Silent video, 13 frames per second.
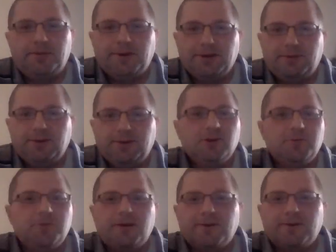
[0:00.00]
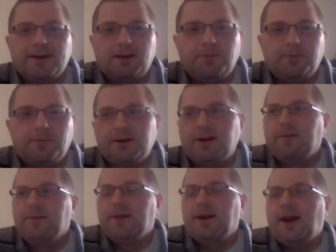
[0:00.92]
They said, well, you can't write a book. What do
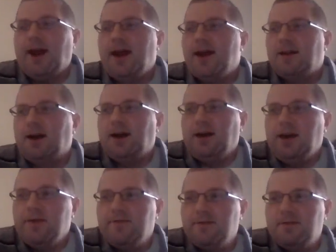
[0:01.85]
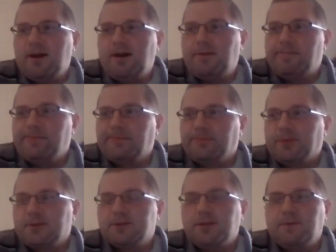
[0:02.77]
you know about writing a book? And
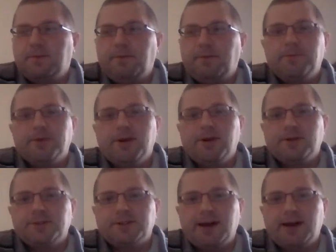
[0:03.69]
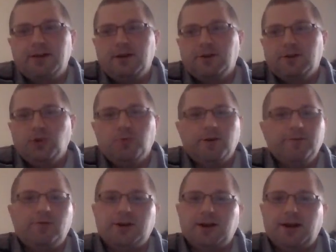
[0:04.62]
even so my brother said,
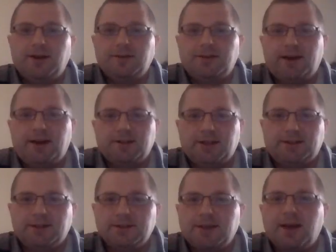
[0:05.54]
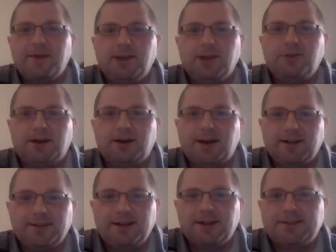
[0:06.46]
you won 4 contests. That does not make you a
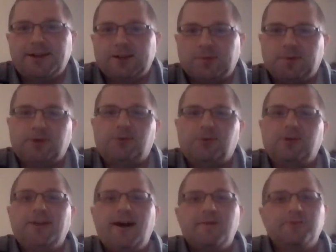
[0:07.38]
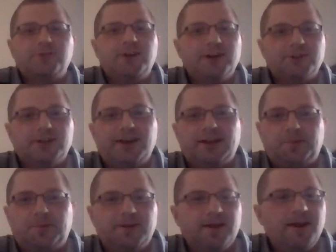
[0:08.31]
contest expert or a law of attraction
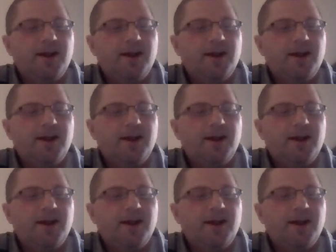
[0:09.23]
expert.